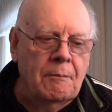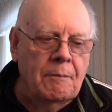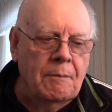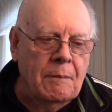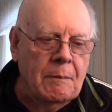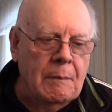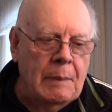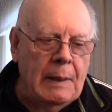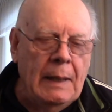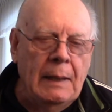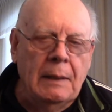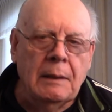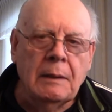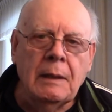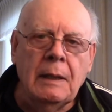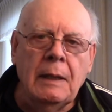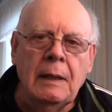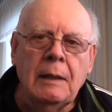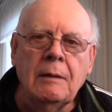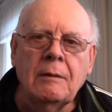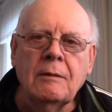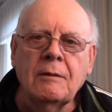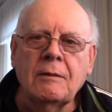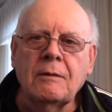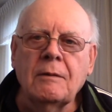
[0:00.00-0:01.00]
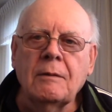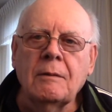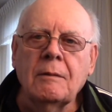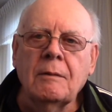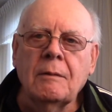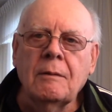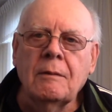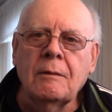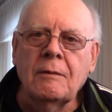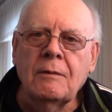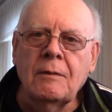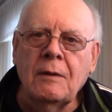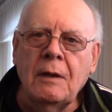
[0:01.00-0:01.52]
Pancakes,
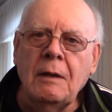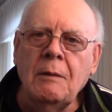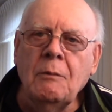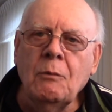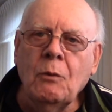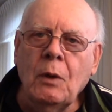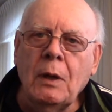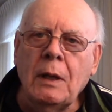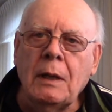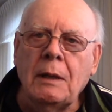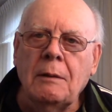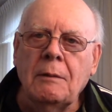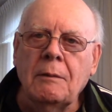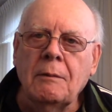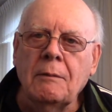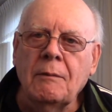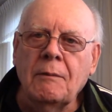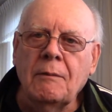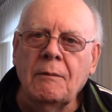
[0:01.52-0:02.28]
same way.